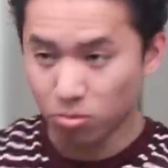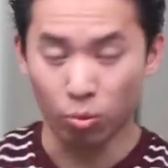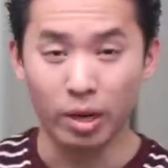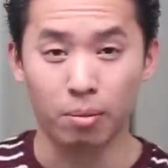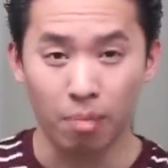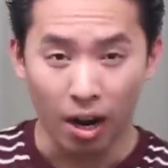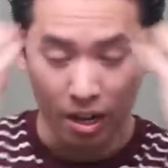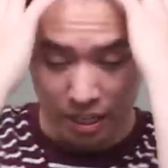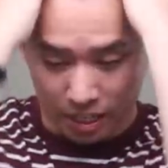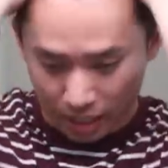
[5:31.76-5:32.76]
we
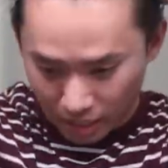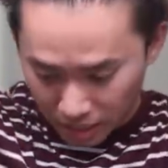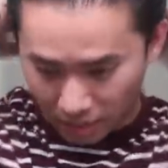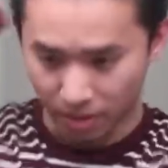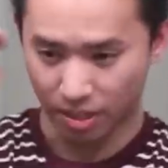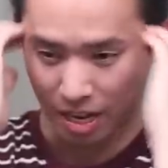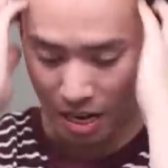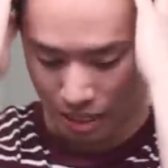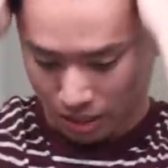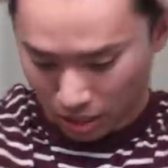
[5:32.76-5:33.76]
embody and stuff like
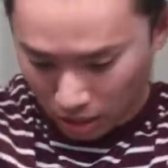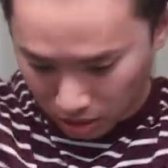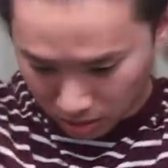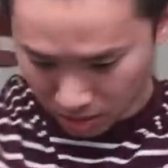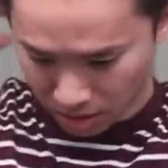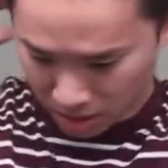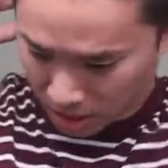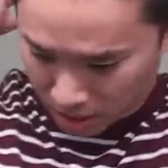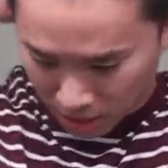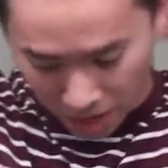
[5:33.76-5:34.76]
that. And so
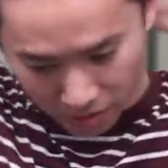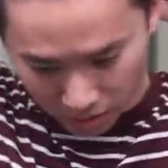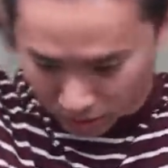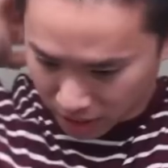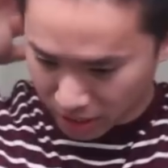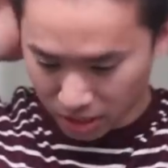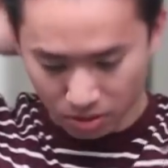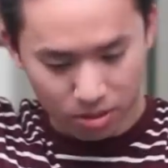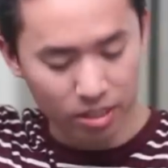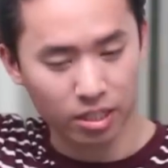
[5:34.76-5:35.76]
thankfully you
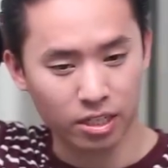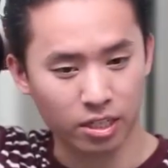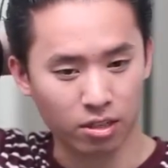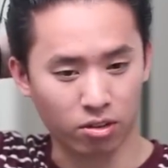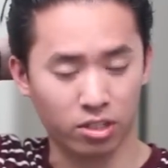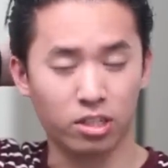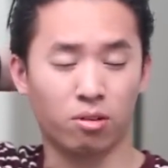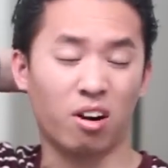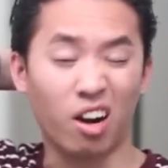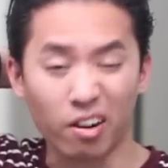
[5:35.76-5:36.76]
don't see or you
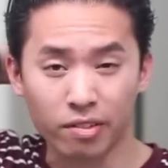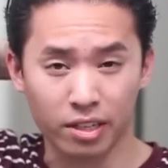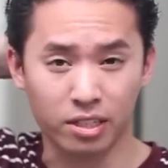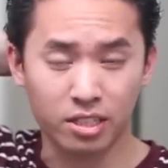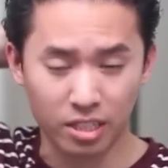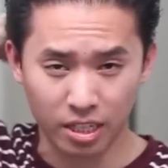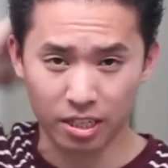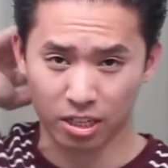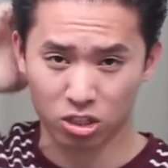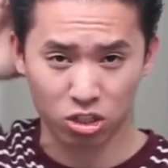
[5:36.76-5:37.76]
don't often see
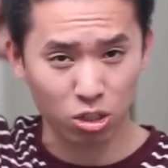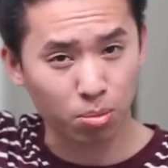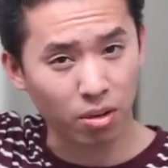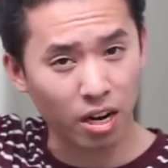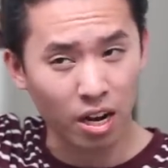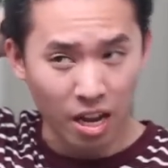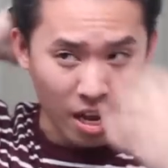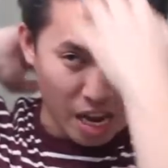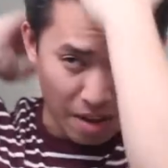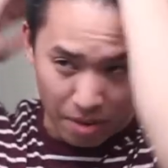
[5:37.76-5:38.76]
like super
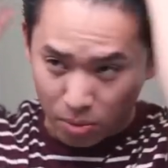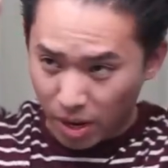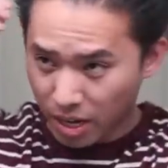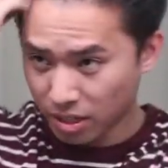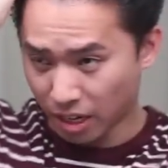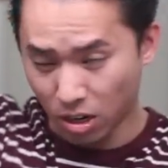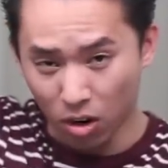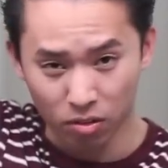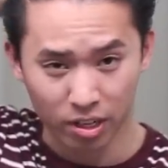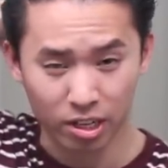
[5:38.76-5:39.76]
heavyweight like
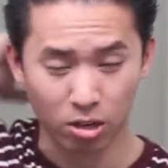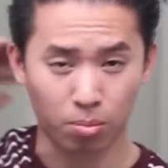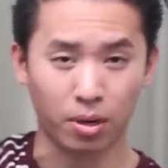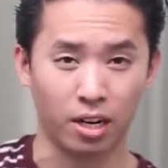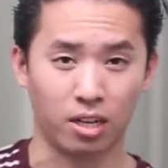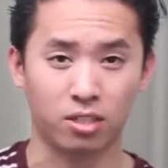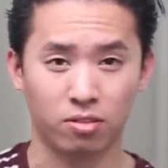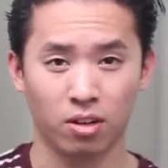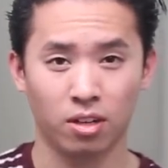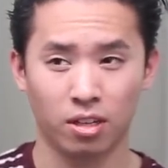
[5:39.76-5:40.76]
overkill
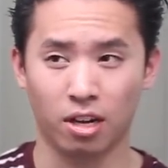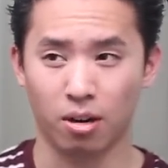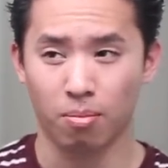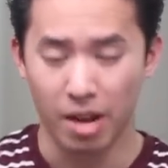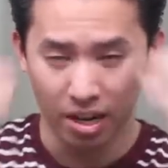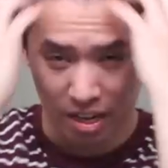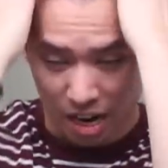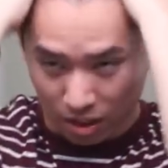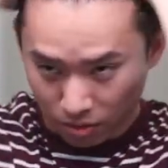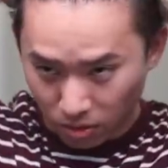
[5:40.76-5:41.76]
products that are made in
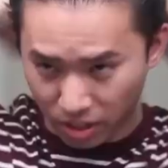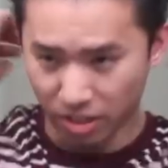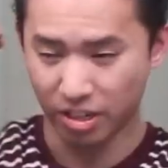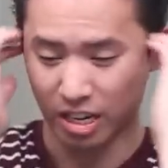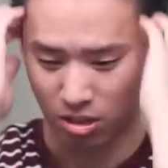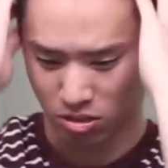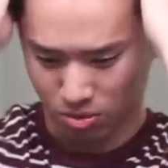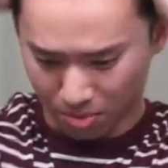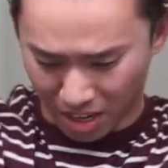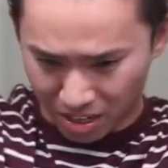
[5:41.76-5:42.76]
California. You get those
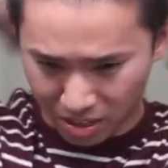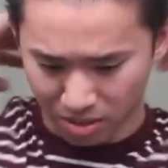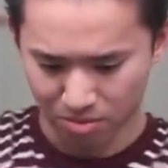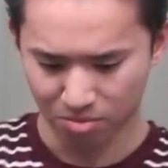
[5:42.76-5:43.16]
from like